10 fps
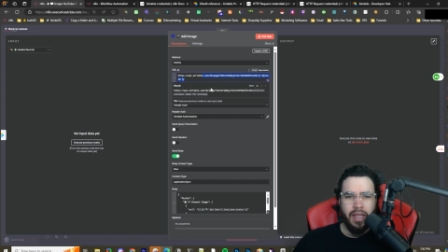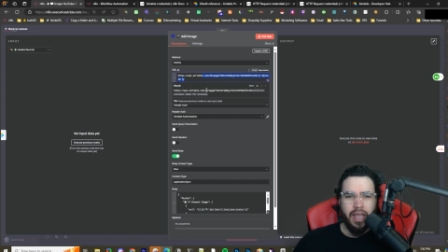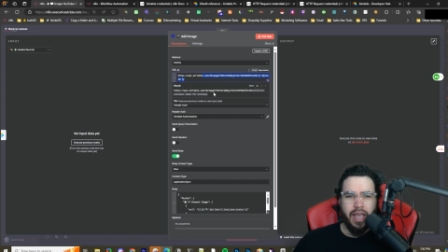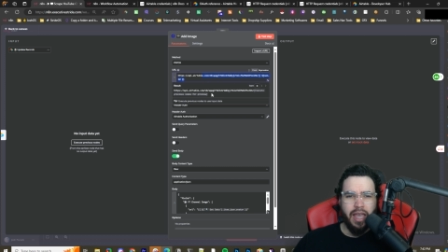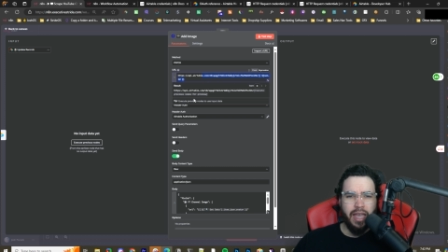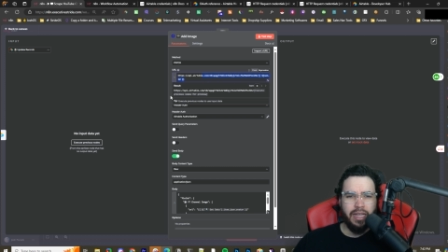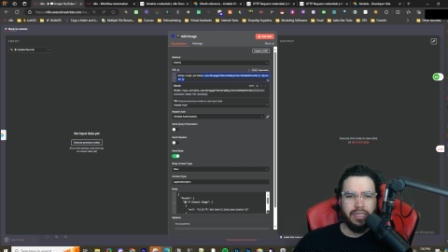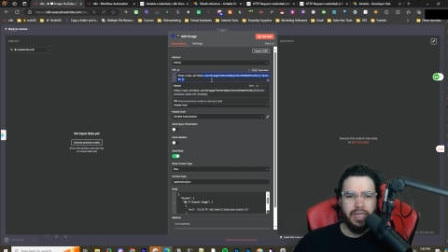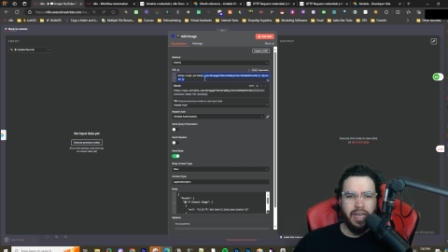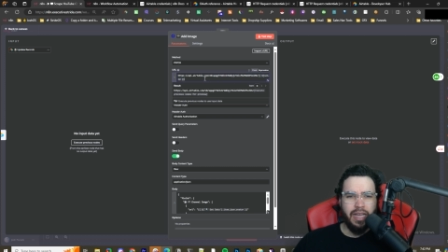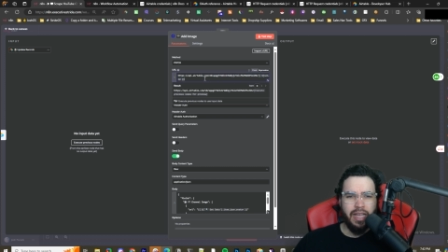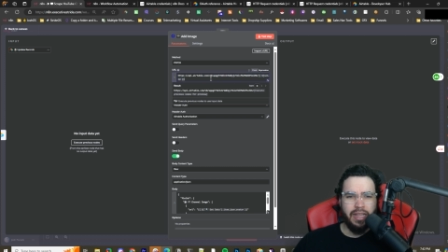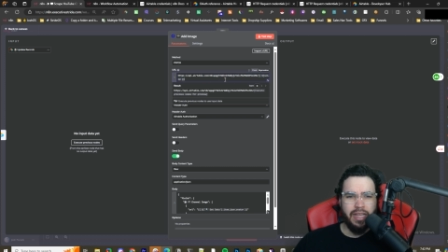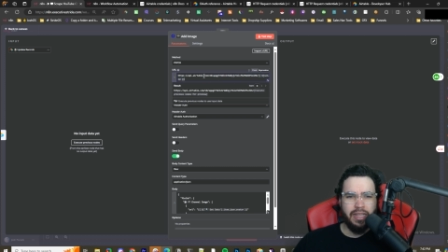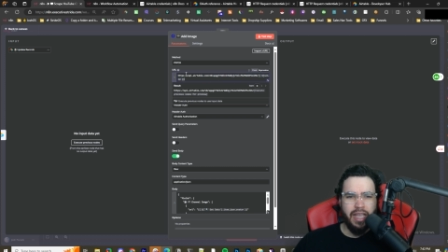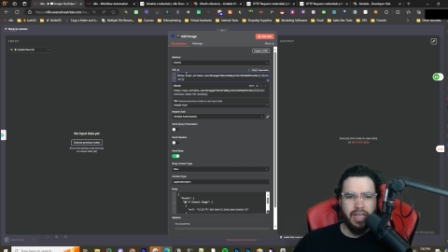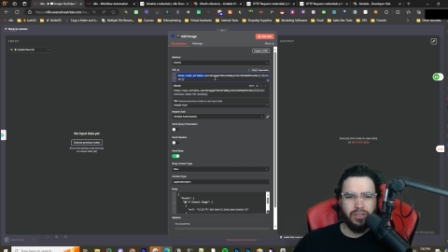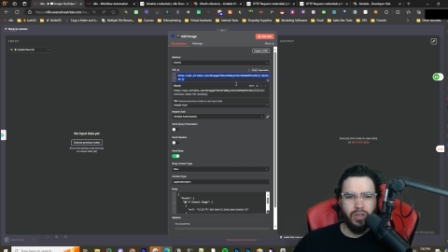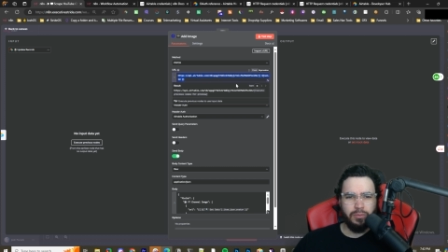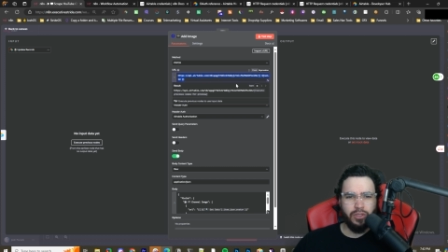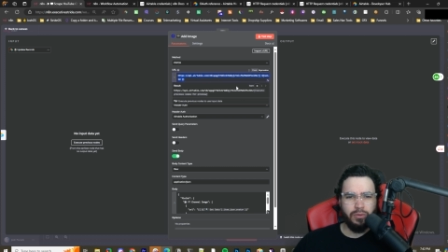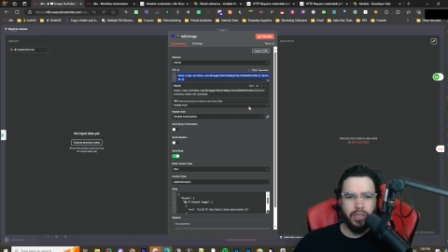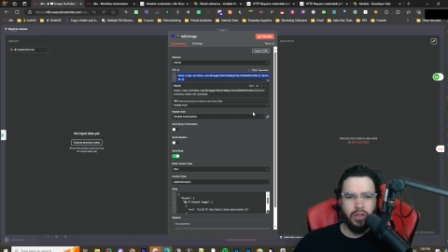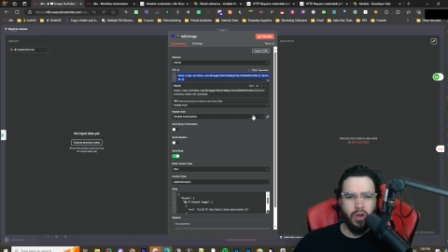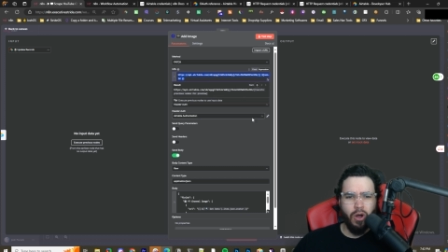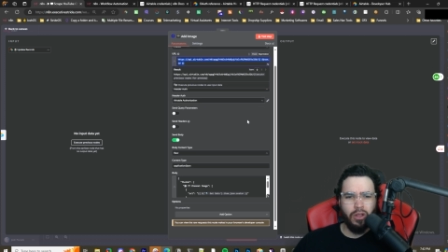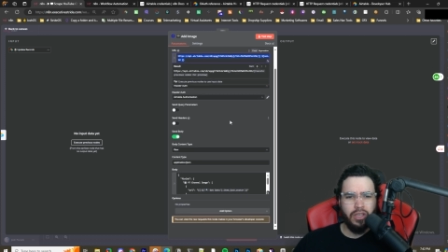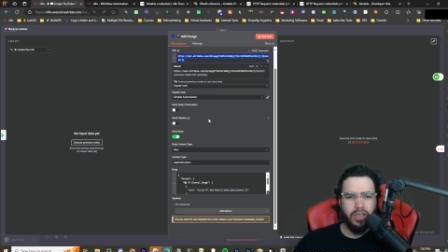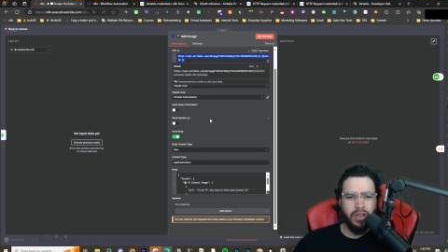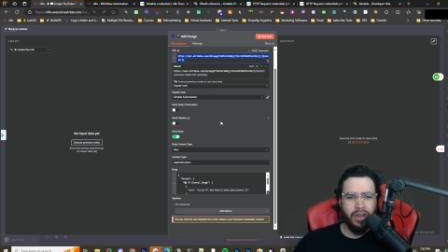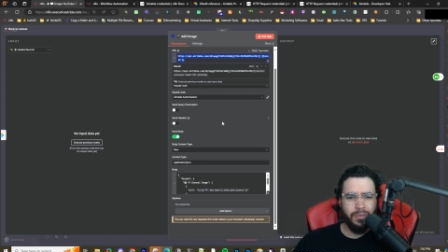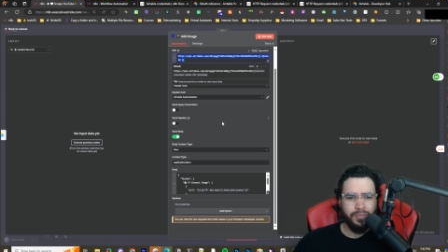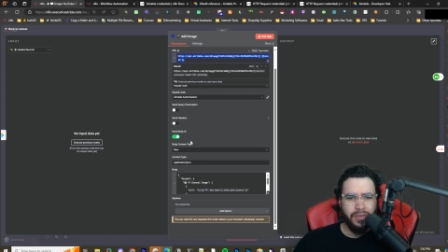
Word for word: And uh, and then, yeah, so I'm just doing a call here,